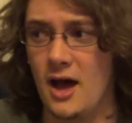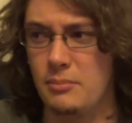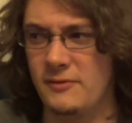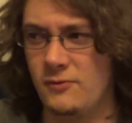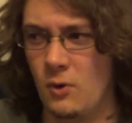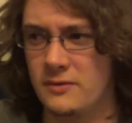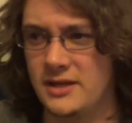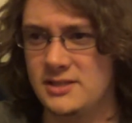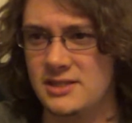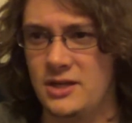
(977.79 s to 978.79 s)
Before
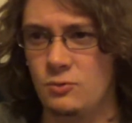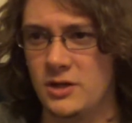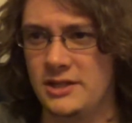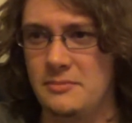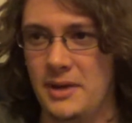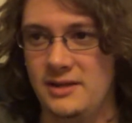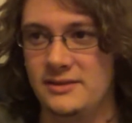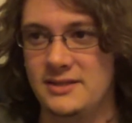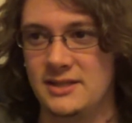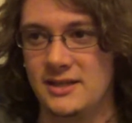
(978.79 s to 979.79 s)
this, he really
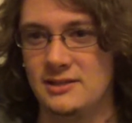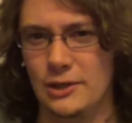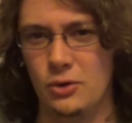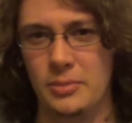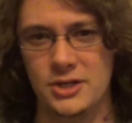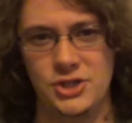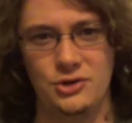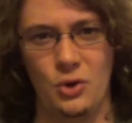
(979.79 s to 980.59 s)
mainly did low budget,